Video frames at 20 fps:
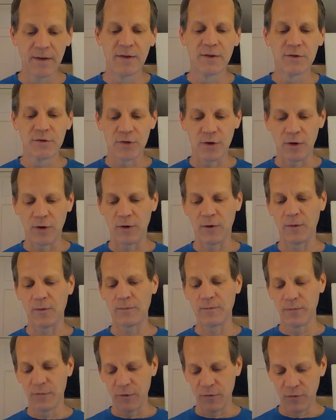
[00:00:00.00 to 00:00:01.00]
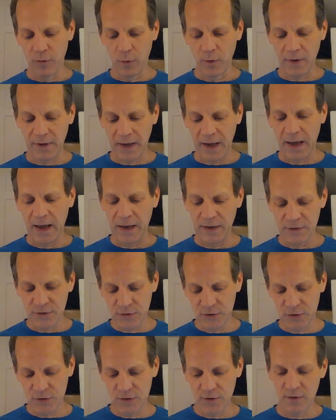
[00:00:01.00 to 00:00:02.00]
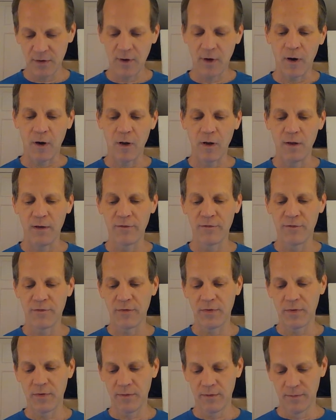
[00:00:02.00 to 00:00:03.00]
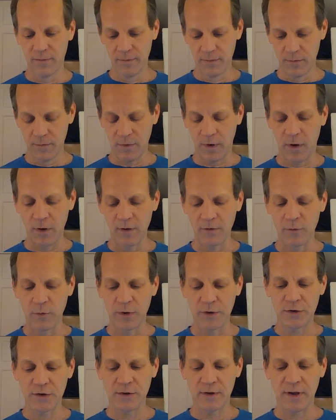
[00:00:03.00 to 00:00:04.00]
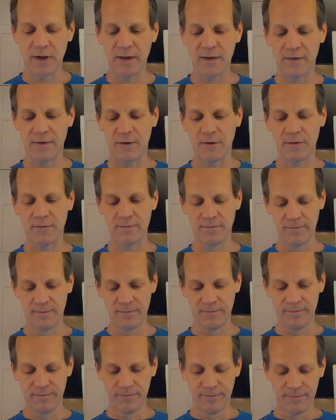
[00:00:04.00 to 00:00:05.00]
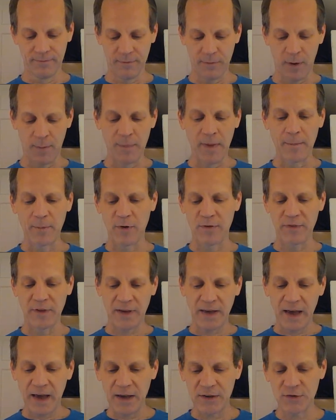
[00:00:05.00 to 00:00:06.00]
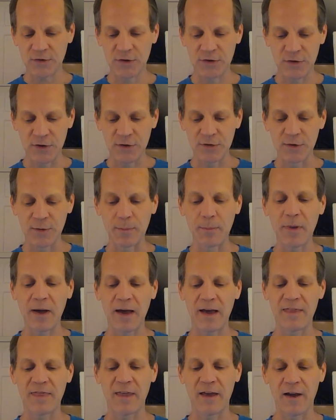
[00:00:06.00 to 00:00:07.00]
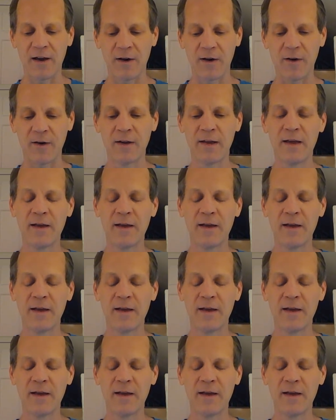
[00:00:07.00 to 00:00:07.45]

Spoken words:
So the 4 castes, all of which they're a member of the caste system by their